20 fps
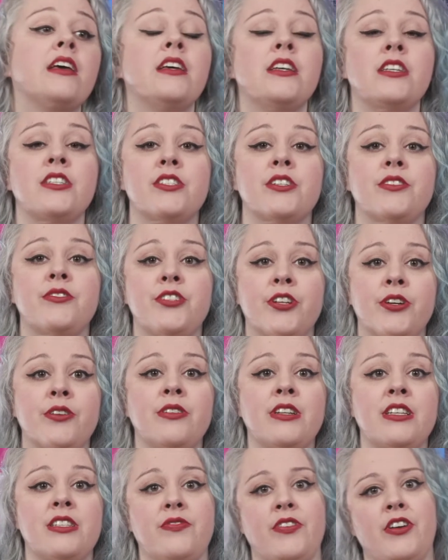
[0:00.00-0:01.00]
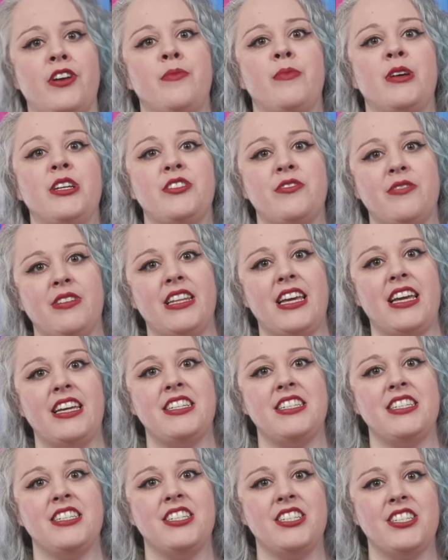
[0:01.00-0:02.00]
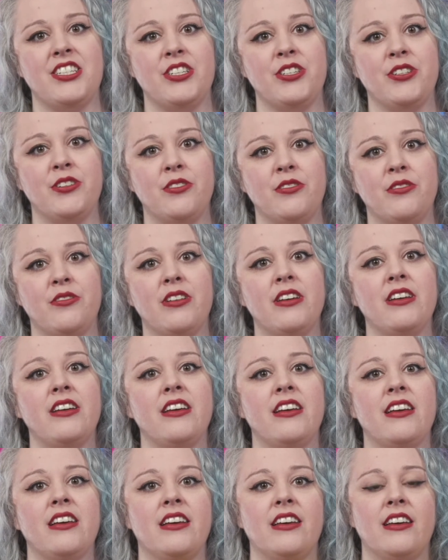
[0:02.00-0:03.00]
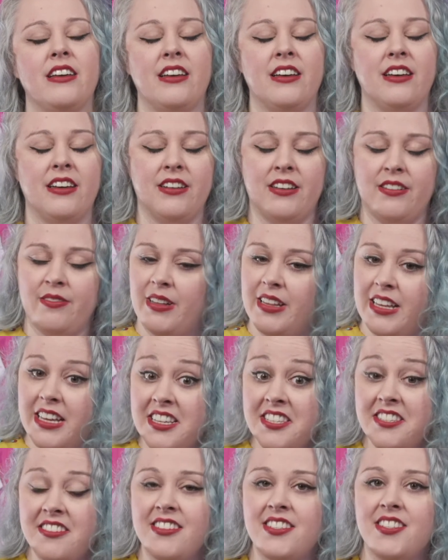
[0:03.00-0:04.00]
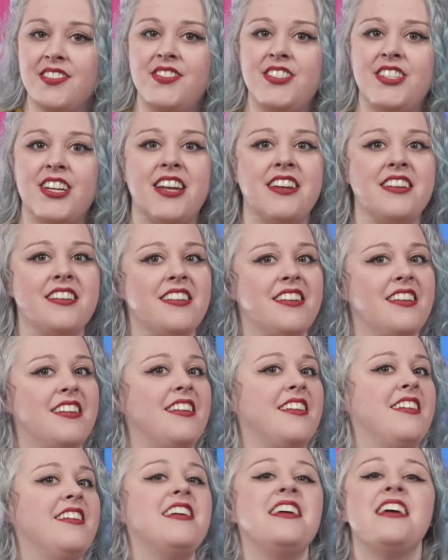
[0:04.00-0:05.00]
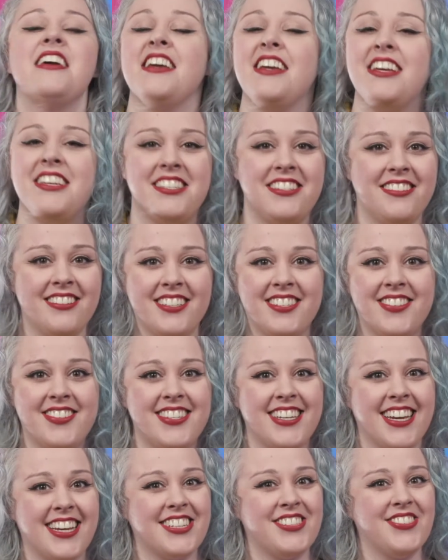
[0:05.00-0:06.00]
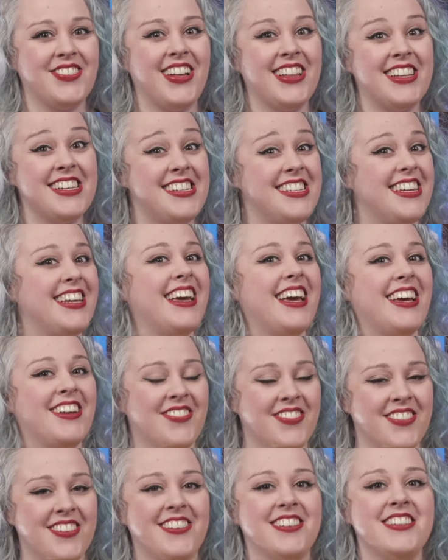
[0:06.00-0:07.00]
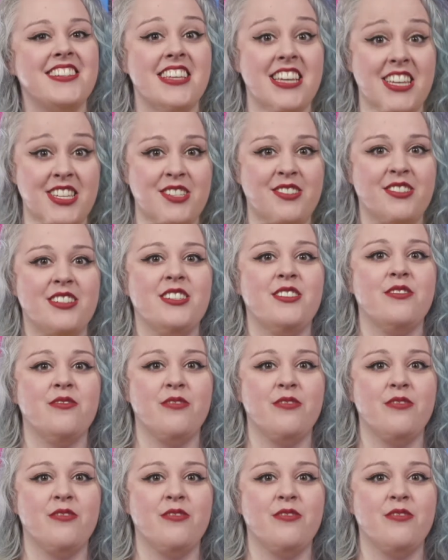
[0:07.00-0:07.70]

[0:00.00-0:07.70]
So Joan is very much related to, well, histories of gender, histories of sexuality, and of course, histories of